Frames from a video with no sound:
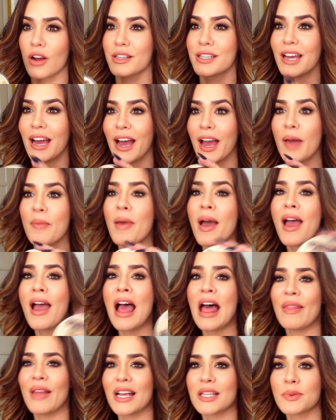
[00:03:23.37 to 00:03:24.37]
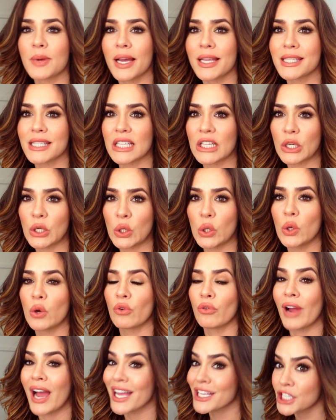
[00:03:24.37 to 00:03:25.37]
time. That's why it's a little
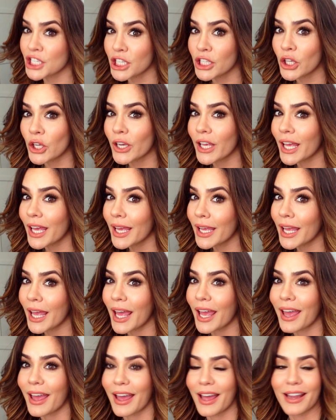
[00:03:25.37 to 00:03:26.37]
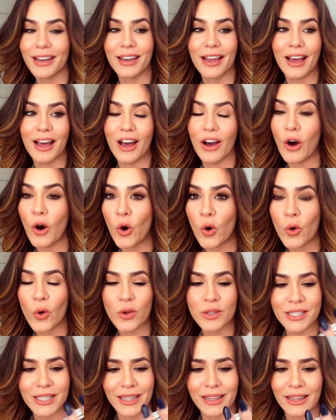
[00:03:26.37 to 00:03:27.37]
ratchet looking and uh,
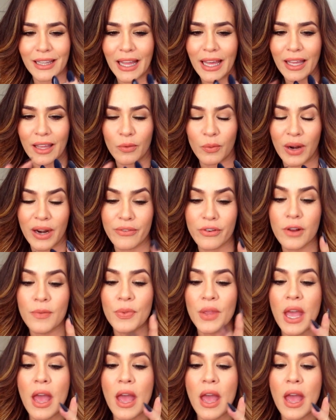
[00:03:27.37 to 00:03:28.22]
old and like whatever.